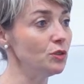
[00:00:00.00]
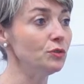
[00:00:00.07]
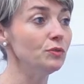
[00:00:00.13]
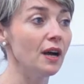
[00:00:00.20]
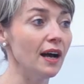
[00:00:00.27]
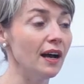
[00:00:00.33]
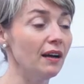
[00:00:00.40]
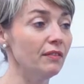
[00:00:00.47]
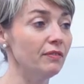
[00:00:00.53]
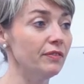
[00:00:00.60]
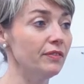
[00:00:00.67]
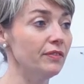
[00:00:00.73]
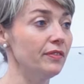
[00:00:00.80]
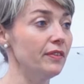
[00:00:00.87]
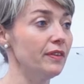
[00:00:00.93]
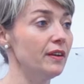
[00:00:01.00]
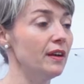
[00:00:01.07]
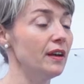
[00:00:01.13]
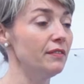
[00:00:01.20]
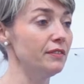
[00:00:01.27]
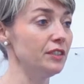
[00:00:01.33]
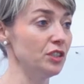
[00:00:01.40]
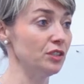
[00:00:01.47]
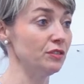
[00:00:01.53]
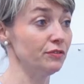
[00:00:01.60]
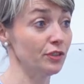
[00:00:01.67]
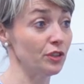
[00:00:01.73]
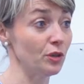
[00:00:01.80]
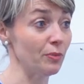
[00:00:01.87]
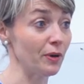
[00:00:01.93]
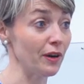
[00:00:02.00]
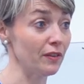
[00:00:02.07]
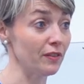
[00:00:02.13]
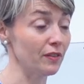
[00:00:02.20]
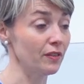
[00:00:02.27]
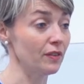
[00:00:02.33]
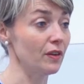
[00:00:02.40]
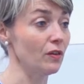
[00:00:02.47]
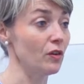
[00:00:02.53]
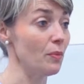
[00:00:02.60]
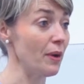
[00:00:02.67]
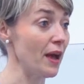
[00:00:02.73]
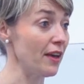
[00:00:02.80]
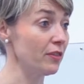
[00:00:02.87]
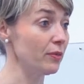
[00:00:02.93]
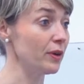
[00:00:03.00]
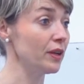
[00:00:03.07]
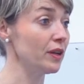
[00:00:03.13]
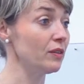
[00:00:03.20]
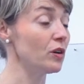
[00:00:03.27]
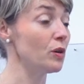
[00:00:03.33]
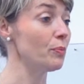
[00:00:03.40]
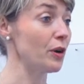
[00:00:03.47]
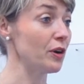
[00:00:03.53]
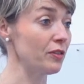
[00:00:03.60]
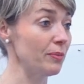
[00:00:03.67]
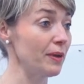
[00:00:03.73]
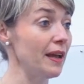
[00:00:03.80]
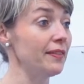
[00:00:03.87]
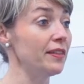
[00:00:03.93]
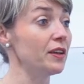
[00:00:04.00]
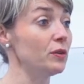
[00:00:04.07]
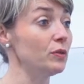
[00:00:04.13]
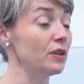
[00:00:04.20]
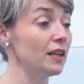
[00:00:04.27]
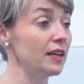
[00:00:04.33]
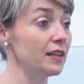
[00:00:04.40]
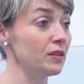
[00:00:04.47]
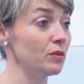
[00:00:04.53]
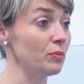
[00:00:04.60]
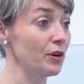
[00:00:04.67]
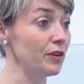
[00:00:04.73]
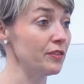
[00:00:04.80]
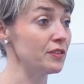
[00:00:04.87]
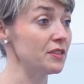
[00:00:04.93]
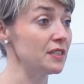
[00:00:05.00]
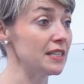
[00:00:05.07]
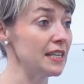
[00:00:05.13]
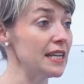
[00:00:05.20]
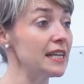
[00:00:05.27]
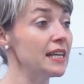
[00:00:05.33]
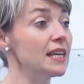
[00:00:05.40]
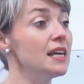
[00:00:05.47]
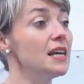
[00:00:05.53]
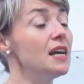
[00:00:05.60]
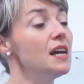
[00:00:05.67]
do have a vision for your birth or a pathway or a birth plan that you would like your birth to take.